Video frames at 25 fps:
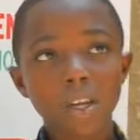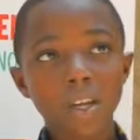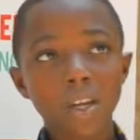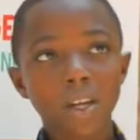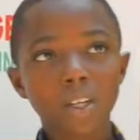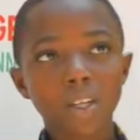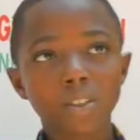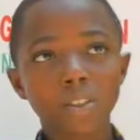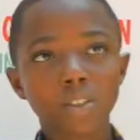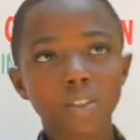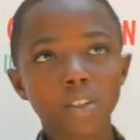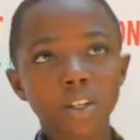
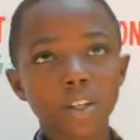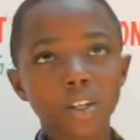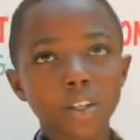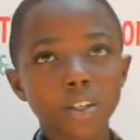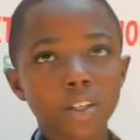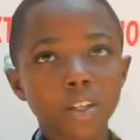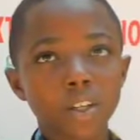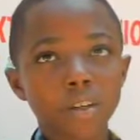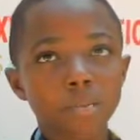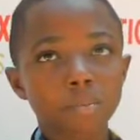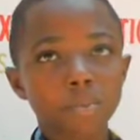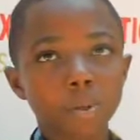I saw
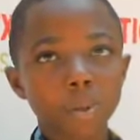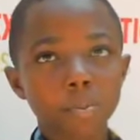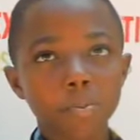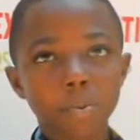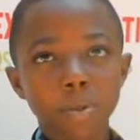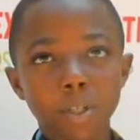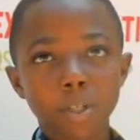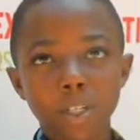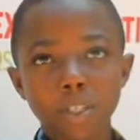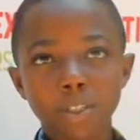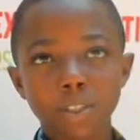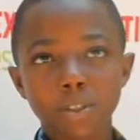the
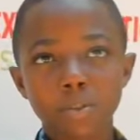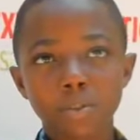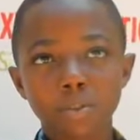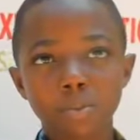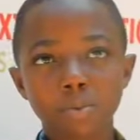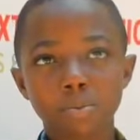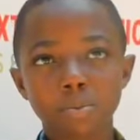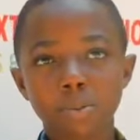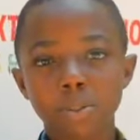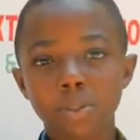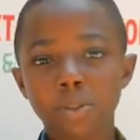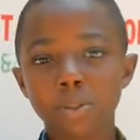paper
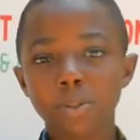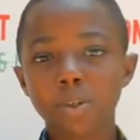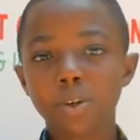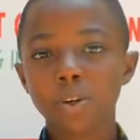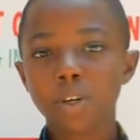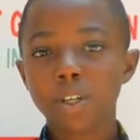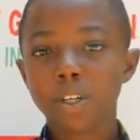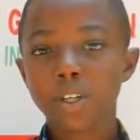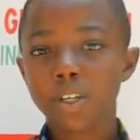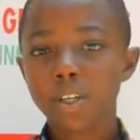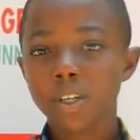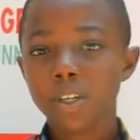to be
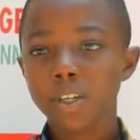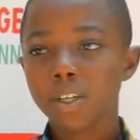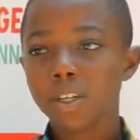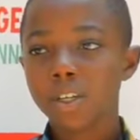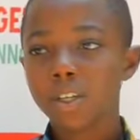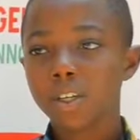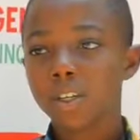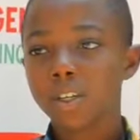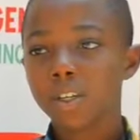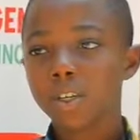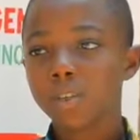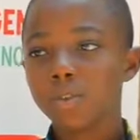okay,
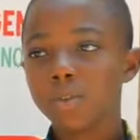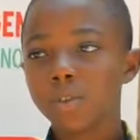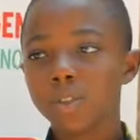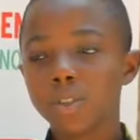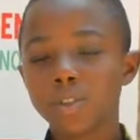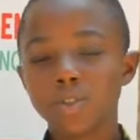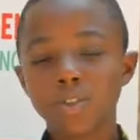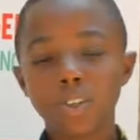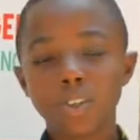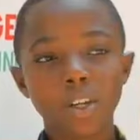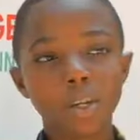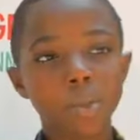and it
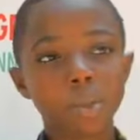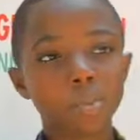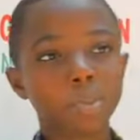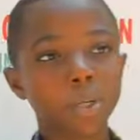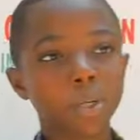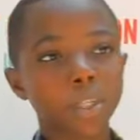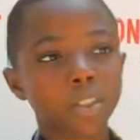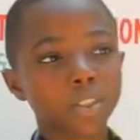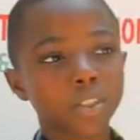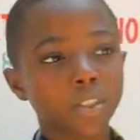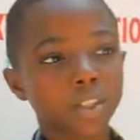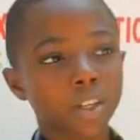was very
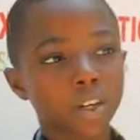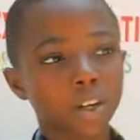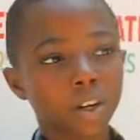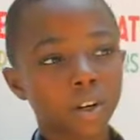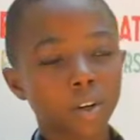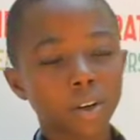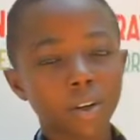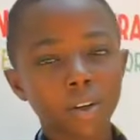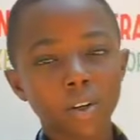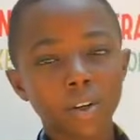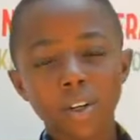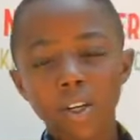
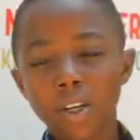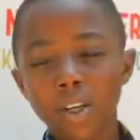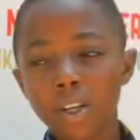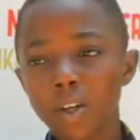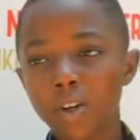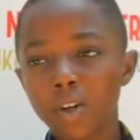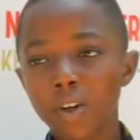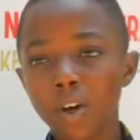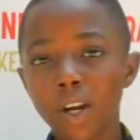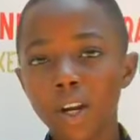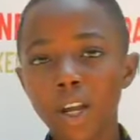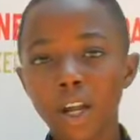practical,
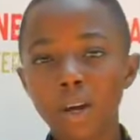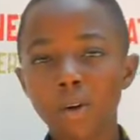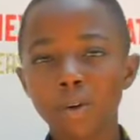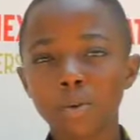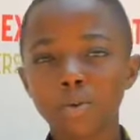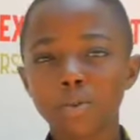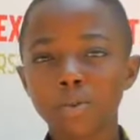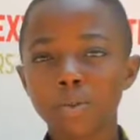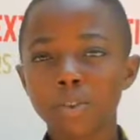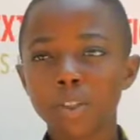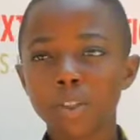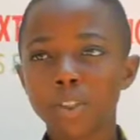and all I
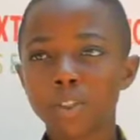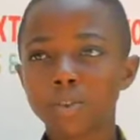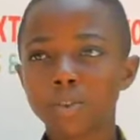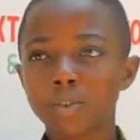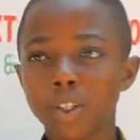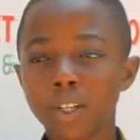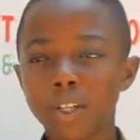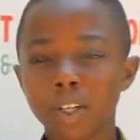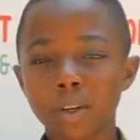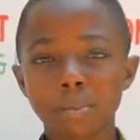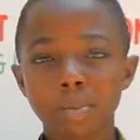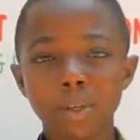hope is
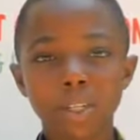for the